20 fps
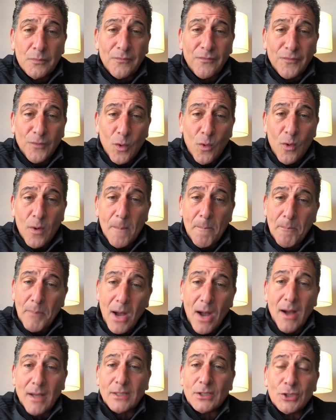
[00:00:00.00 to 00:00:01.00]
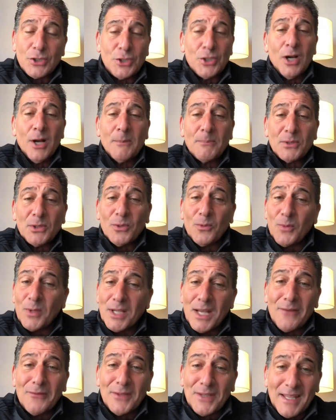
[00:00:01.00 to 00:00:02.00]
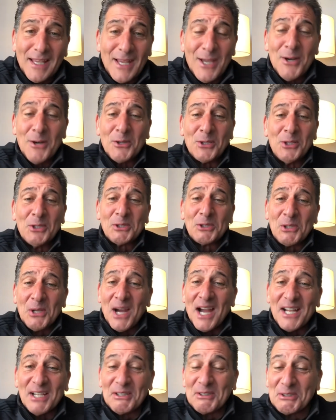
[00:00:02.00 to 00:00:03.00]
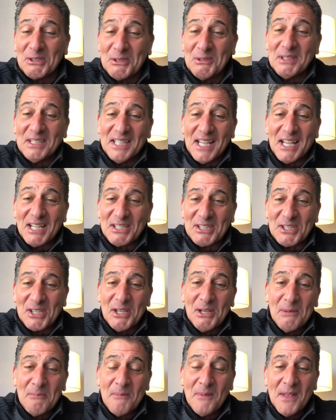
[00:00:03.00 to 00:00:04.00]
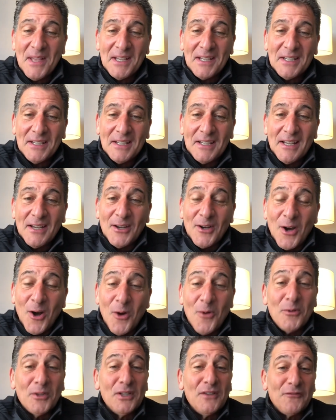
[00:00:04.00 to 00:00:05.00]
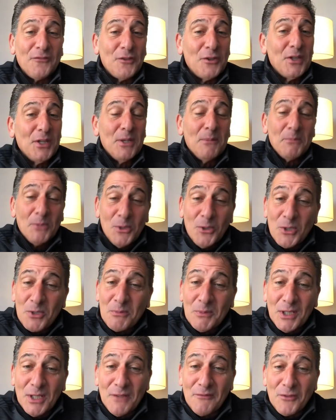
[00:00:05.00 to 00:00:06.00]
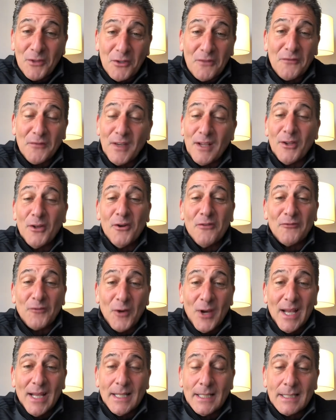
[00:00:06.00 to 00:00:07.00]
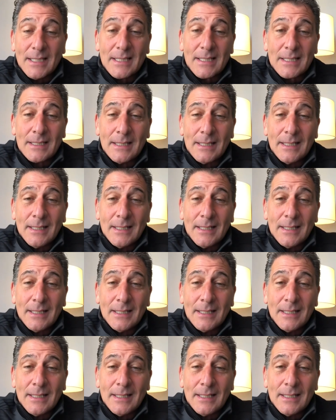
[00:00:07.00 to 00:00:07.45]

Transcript: floor box jumps or whatever the hell you're trying to do in that gym, only for the amusement of your fellow friends,